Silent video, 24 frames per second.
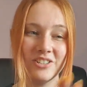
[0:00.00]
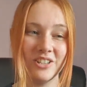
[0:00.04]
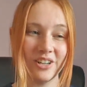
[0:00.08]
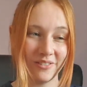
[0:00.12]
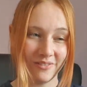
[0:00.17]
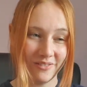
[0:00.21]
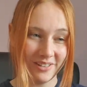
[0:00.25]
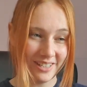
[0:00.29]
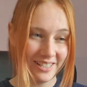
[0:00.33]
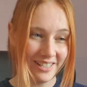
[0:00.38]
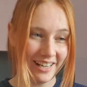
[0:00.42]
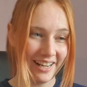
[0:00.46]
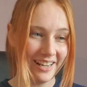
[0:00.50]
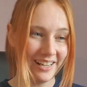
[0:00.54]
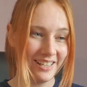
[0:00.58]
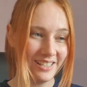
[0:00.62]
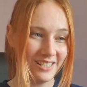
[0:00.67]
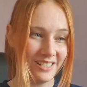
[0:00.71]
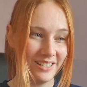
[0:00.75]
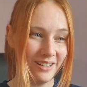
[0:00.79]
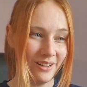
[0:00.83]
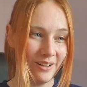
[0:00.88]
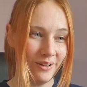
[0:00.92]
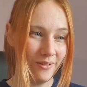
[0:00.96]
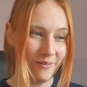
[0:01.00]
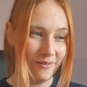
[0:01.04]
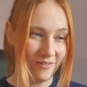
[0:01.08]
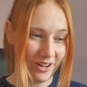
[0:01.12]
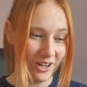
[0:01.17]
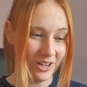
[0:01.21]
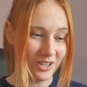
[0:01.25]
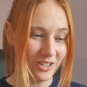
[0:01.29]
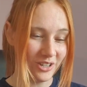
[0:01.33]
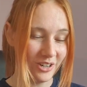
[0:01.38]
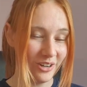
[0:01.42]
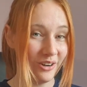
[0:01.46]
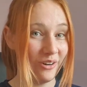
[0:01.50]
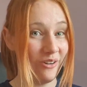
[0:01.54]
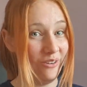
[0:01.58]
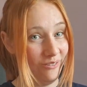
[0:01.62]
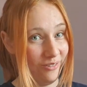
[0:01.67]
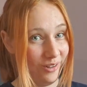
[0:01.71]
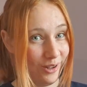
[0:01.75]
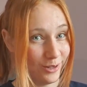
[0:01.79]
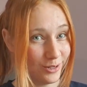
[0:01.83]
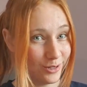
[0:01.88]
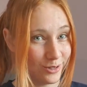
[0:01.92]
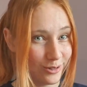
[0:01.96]
Jennifer Sain's version
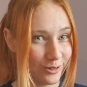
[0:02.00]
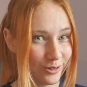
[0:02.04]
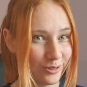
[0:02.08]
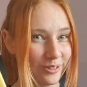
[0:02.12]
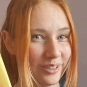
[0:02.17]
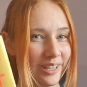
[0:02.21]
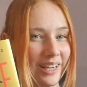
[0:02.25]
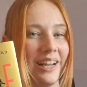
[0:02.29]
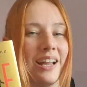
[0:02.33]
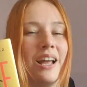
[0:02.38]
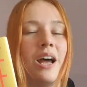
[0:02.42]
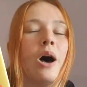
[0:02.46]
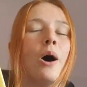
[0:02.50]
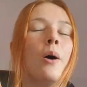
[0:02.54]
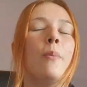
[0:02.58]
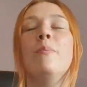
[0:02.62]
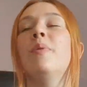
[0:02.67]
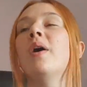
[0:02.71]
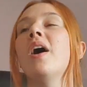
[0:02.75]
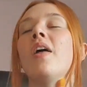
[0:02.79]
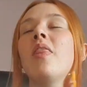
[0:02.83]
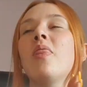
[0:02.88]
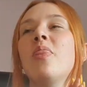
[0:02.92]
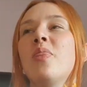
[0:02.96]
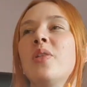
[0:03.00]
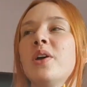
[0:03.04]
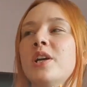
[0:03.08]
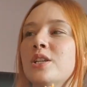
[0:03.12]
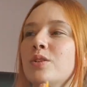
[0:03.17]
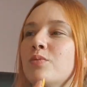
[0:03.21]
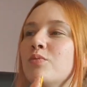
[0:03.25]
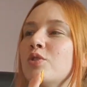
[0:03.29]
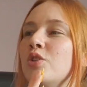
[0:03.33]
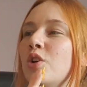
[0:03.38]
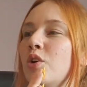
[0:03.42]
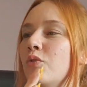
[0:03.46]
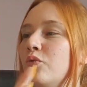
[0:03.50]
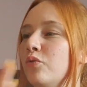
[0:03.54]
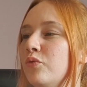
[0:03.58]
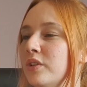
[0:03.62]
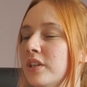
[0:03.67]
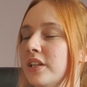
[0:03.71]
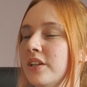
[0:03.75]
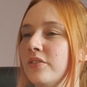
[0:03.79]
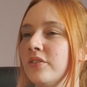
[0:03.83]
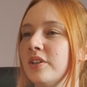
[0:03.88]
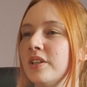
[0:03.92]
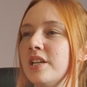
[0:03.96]
of her story. But this was
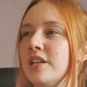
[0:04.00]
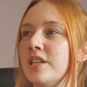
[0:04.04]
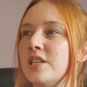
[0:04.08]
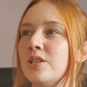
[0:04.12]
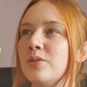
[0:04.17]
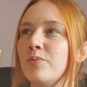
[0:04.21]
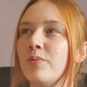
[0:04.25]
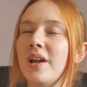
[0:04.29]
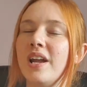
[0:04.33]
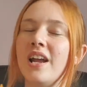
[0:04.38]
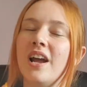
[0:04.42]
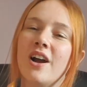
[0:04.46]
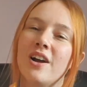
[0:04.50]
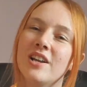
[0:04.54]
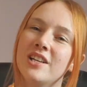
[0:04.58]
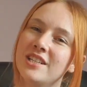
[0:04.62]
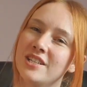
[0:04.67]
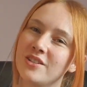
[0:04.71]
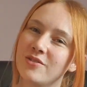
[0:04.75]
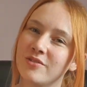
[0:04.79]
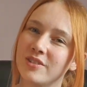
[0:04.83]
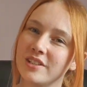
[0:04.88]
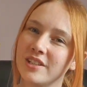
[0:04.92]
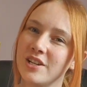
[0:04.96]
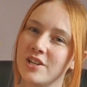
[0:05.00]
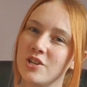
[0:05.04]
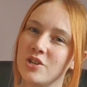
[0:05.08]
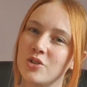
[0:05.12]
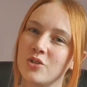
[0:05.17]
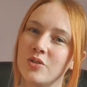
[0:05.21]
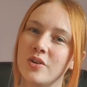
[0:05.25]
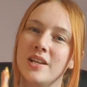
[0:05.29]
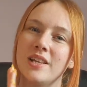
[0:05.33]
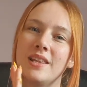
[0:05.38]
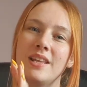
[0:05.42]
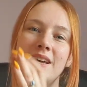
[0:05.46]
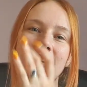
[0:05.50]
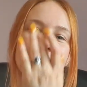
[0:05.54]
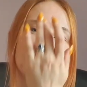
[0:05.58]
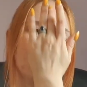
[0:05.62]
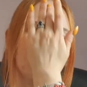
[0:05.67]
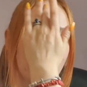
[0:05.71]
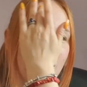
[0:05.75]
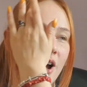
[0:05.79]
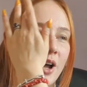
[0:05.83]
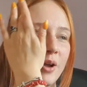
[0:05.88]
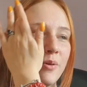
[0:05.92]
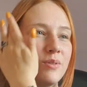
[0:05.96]
really, really sweet. I did really enjoy
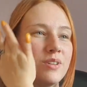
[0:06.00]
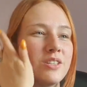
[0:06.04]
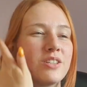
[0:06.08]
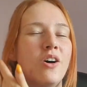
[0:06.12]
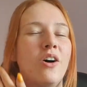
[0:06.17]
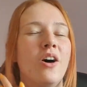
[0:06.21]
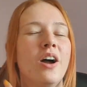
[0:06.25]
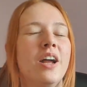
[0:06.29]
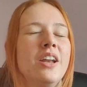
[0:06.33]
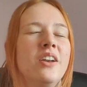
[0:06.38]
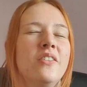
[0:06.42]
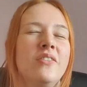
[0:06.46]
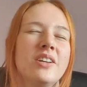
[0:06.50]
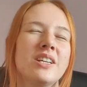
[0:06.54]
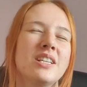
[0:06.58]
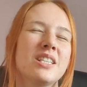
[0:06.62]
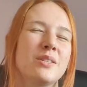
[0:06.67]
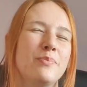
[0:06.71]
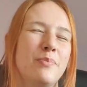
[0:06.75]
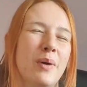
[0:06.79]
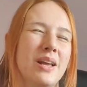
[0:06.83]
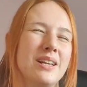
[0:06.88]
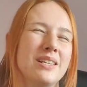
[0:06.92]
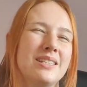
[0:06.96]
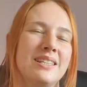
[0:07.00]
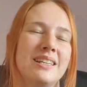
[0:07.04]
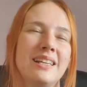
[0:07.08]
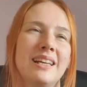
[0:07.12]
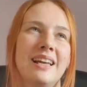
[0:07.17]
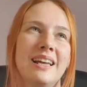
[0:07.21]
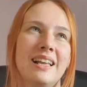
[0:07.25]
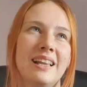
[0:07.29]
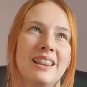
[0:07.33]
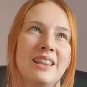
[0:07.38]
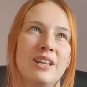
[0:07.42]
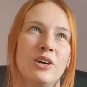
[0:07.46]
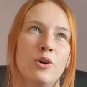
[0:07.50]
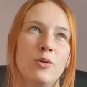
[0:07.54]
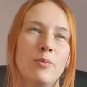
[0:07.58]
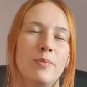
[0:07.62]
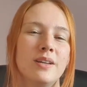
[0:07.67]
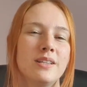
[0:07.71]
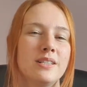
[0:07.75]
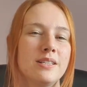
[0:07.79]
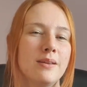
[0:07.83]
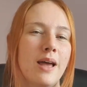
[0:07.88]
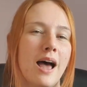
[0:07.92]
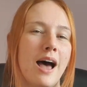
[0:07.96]
this. I was kind of expecting it a little
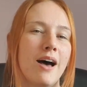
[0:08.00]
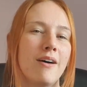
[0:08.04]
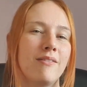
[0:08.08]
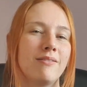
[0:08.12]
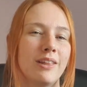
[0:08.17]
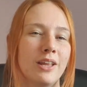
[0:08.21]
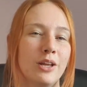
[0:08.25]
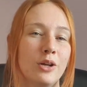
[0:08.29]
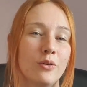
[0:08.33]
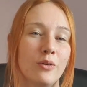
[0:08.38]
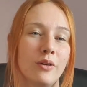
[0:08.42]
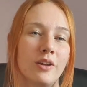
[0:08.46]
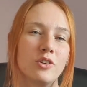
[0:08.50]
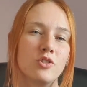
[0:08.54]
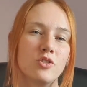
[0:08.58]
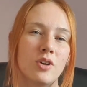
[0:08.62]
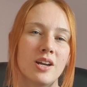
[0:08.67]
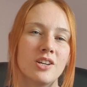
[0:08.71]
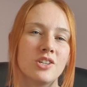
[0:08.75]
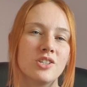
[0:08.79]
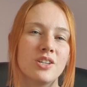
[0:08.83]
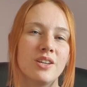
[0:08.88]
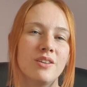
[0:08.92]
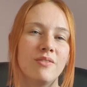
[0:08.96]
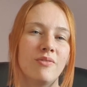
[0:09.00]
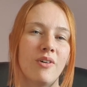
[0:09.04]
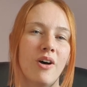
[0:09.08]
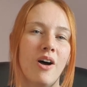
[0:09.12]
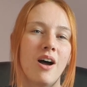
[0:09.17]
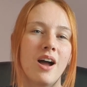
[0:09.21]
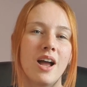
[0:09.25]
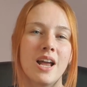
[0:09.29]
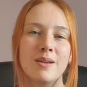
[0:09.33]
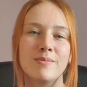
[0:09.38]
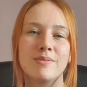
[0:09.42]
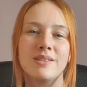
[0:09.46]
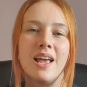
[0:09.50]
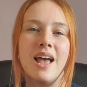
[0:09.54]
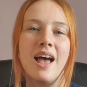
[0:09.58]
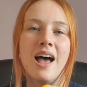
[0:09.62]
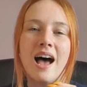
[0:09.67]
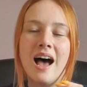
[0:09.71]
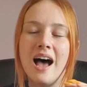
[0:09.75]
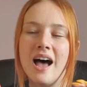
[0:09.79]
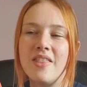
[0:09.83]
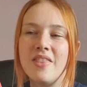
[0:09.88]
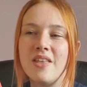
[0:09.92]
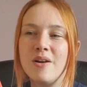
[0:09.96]
bit to have like Greek tragedy vibes,
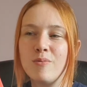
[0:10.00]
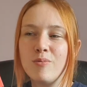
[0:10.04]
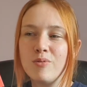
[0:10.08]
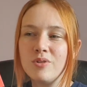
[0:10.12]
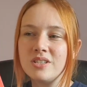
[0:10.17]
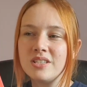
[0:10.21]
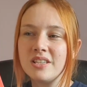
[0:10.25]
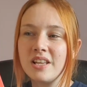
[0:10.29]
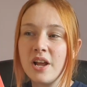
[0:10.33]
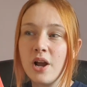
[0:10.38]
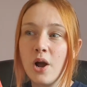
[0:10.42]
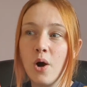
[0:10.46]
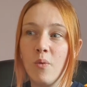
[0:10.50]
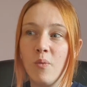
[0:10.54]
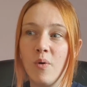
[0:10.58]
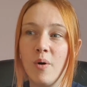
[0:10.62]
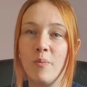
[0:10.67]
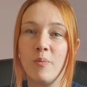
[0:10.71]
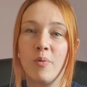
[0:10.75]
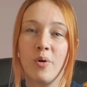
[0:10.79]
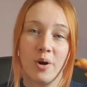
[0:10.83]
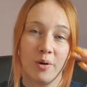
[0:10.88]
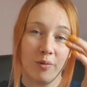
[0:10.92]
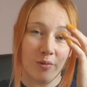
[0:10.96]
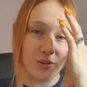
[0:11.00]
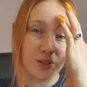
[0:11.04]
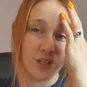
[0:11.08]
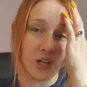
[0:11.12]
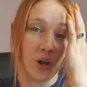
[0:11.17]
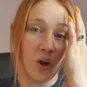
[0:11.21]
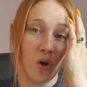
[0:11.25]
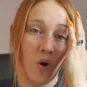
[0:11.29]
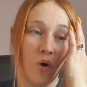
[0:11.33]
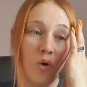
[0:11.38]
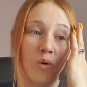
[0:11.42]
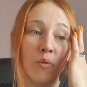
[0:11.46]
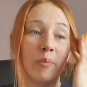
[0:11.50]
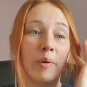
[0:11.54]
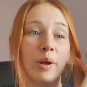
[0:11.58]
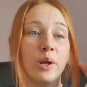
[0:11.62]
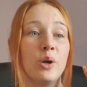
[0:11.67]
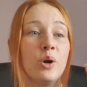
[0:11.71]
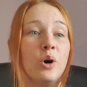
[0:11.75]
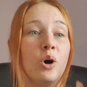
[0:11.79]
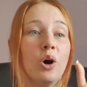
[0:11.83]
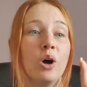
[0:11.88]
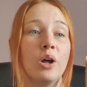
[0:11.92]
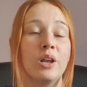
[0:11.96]
and there was like at one point where I was like, oh my
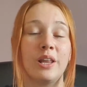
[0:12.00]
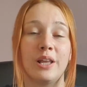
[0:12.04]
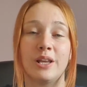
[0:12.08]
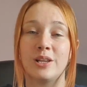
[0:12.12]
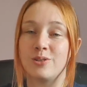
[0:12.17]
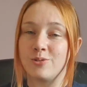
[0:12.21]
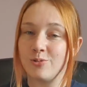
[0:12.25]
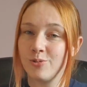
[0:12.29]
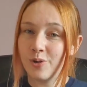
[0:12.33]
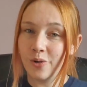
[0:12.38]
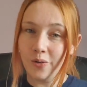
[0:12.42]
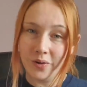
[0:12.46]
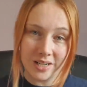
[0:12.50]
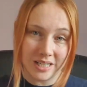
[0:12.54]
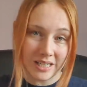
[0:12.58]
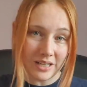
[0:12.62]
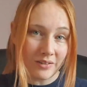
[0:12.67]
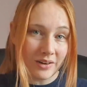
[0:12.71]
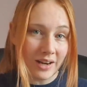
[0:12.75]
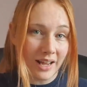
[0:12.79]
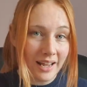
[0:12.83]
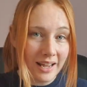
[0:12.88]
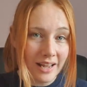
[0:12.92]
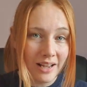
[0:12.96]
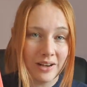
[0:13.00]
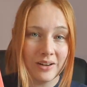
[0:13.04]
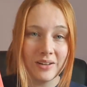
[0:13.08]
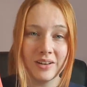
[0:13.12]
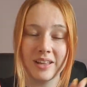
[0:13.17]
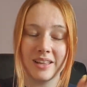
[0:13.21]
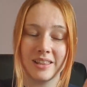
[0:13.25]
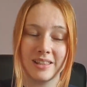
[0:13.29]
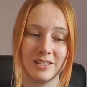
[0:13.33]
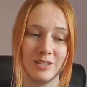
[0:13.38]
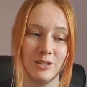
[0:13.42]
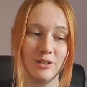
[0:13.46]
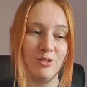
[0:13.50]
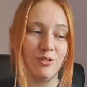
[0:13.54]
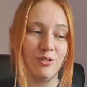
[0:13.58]
god, like, it's all going downhill, like, this